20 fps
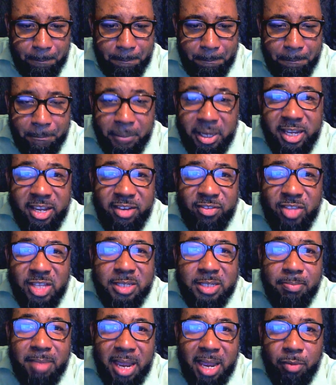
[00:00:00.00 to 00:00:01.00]
believe
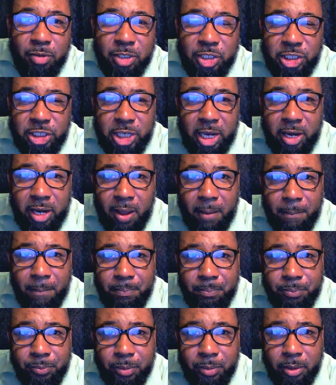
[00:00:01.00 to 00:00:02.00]
this man was shut up
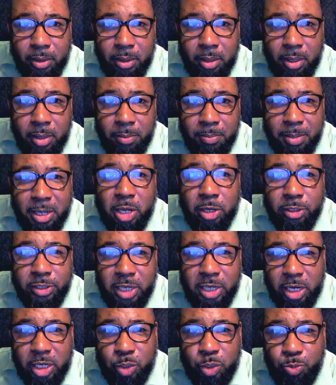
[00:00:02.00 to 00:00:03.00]
because
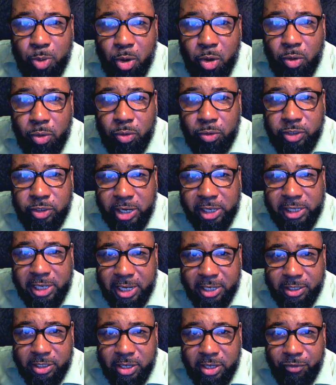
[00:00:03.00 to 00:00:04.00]
he exposed the
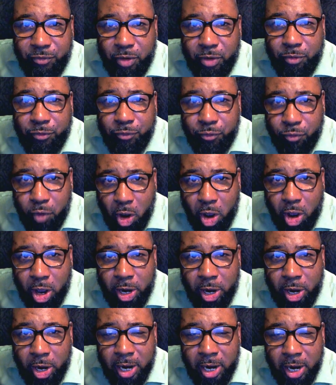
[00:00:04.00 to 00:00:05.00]
DNC for the
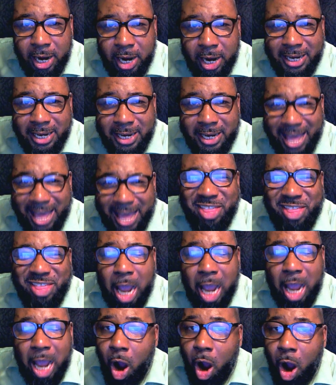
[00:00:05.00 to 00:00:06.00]
fraud that
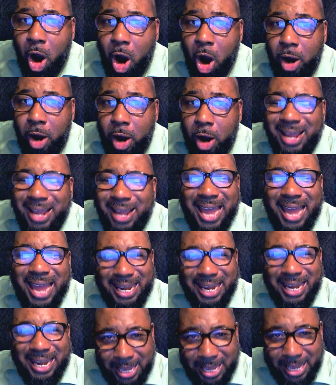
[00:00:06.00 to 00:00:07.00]
they are.
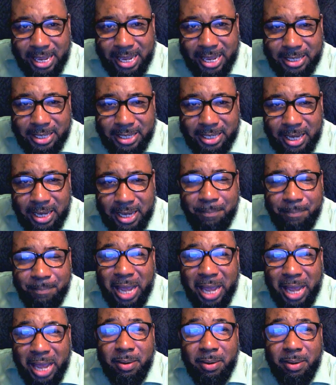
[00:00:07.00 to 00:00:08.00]
Not is,
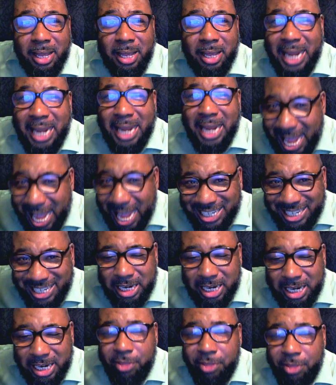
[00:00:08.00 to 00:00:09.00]
not
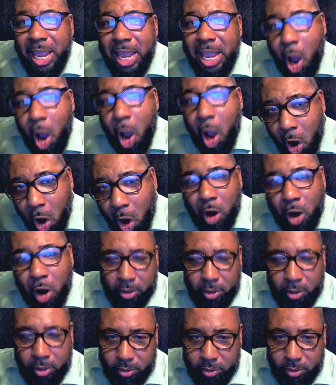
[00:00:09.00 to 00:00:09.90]
alleged, they are.